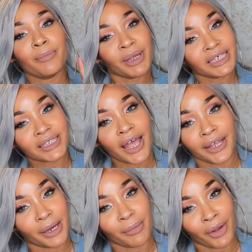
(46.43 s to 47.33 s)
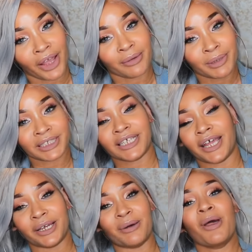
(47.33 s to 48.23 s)
because I am, okay? Because
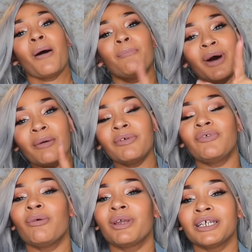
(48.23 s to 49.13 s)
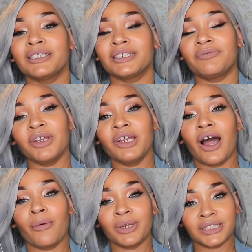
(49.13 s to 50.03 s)
I am. But before we get into this video,
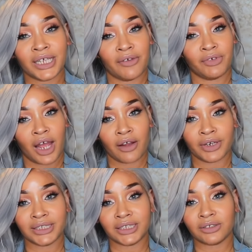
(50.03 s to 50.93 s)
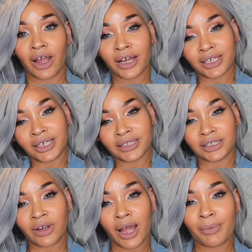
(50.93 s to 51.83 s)
I want to say if you're not already subscribed, click the
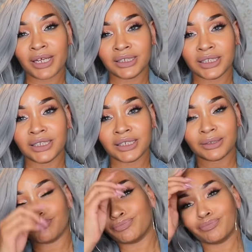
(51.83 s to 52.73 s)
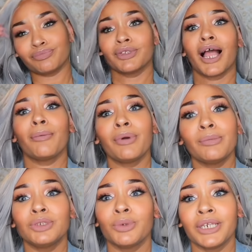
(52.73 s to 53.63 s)
subscribe button, sis. I
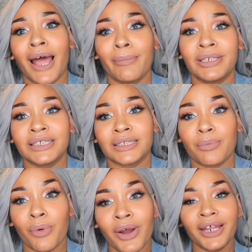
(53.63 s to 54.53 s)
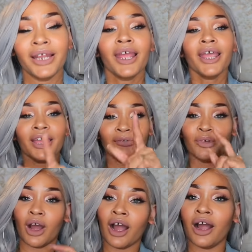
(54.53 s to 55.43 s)
promise you will not be disappointed. If
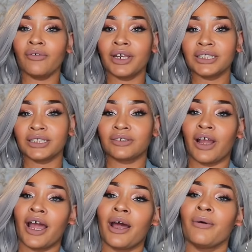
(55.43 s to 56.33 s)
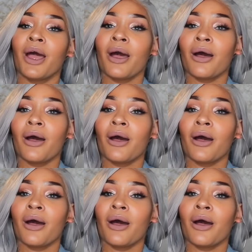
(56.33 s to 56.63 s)
you are already subscribed,